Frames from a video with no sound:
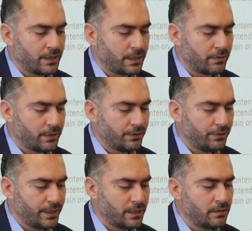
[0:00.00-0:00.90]

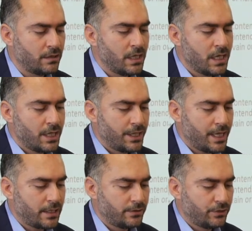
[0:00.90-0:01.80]
criterion
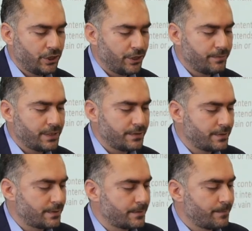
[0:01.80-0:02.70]
that
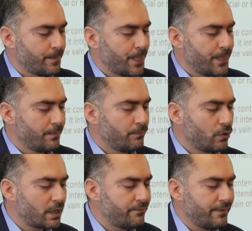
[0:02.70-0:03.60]
determines the
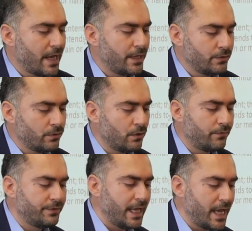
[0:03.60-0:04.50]
moral value
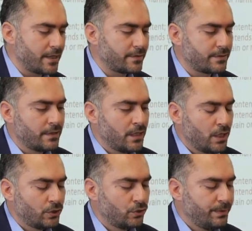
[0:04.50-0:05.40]
of the acts
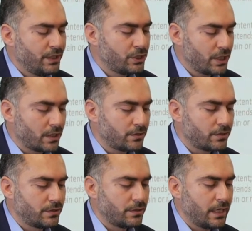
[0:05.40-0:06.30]
to be
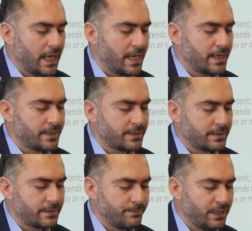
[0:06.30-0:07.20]
judged
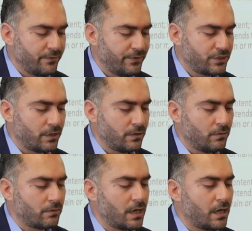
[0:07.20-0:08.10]
as beneficial
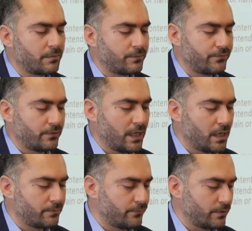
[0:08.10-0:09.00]
or
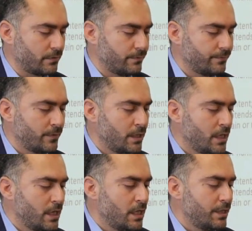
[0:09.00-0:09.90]
harmful.
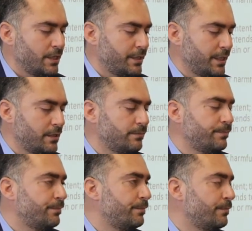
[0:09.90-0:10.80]
The third
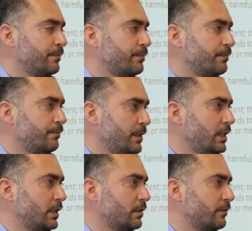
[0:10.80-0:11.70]

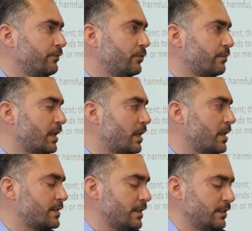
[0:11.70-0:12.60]
meaning for
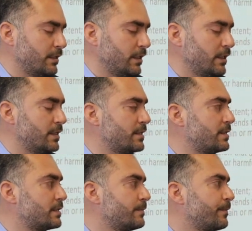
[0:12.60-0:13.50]
maqasid
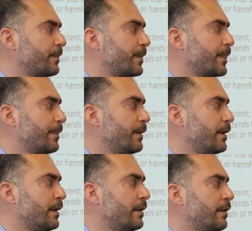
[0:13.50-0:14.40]
is
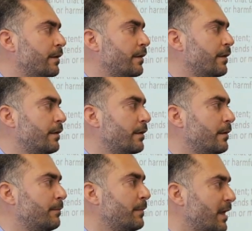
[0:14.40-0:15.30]

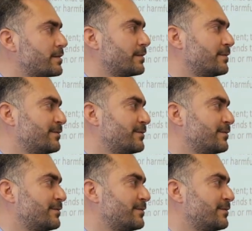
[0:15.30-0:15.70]
maqasid